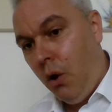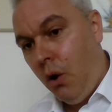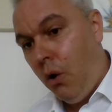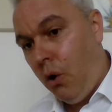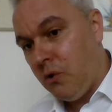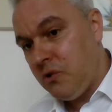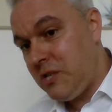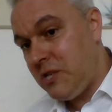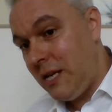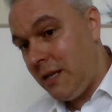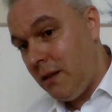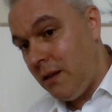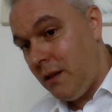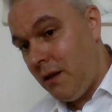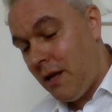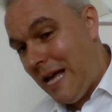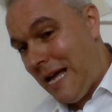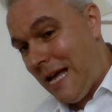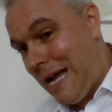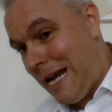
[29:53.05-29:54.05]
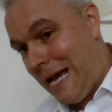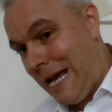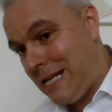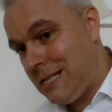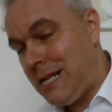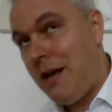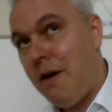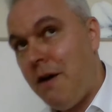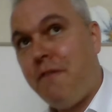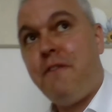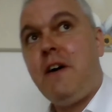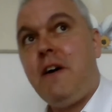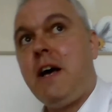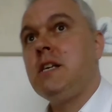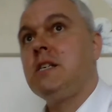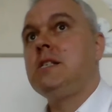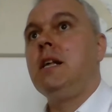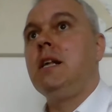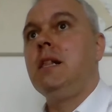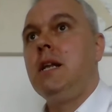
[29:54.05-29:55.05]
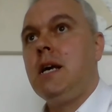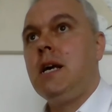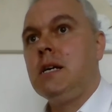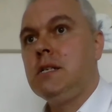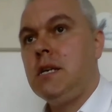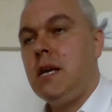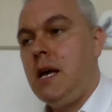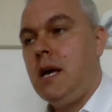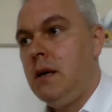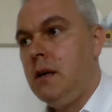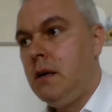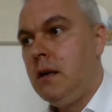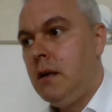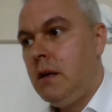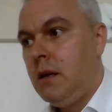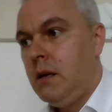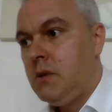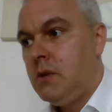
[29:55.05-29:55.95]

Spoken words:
or sell an asset, fire sell an asset